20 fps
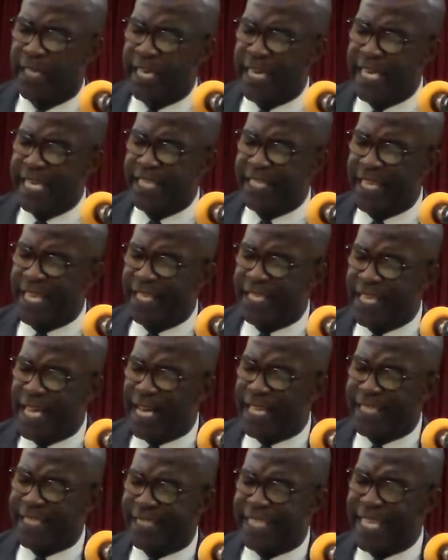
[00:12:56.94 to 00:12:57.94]
He did
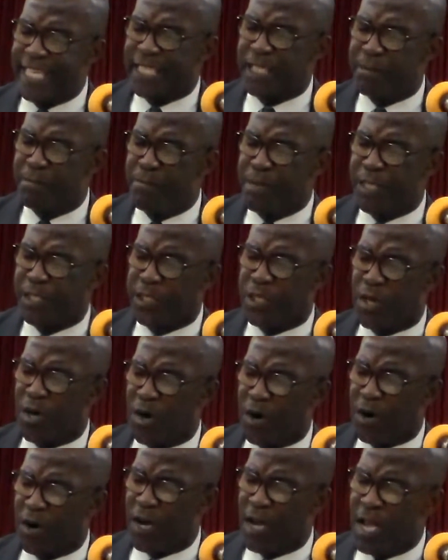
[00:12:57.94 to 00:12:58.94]
not dismiss
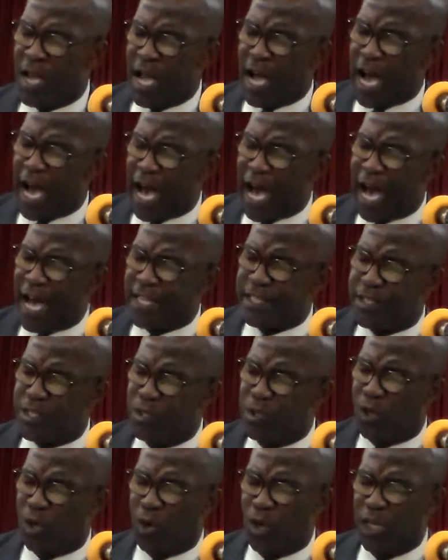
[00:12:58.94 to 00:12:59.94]
her
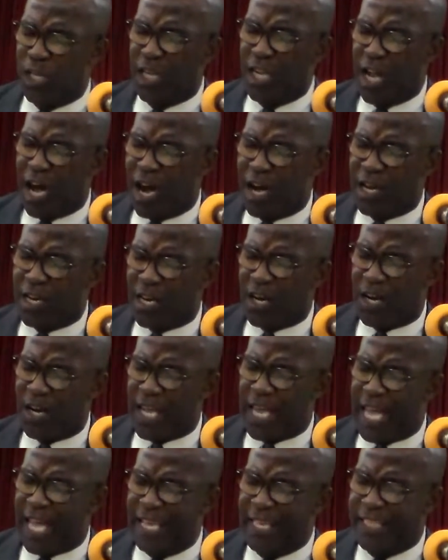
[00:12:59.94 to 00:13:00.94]
as no longer
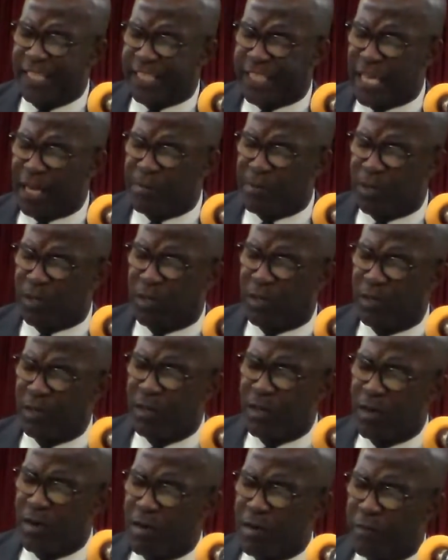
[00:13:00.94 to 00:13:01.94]
eligible
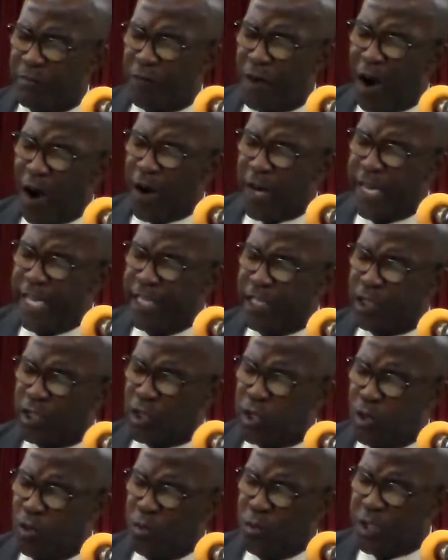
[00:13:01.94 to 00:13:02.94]
for
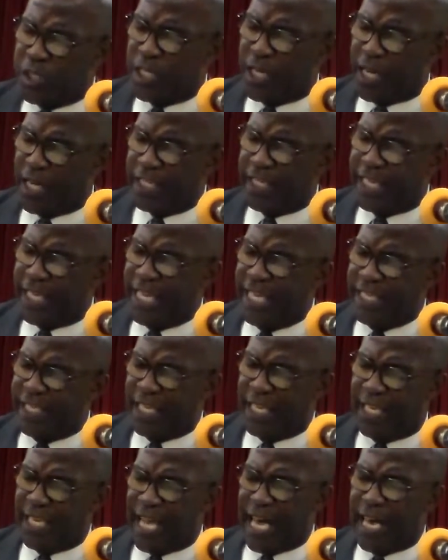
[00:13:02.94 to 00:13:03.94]
inclusion
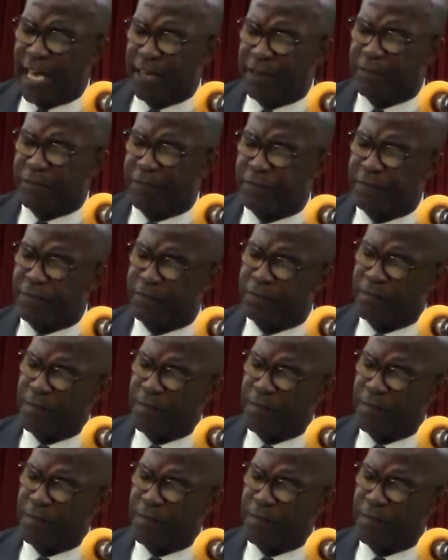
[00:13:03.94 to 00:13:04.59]
in the life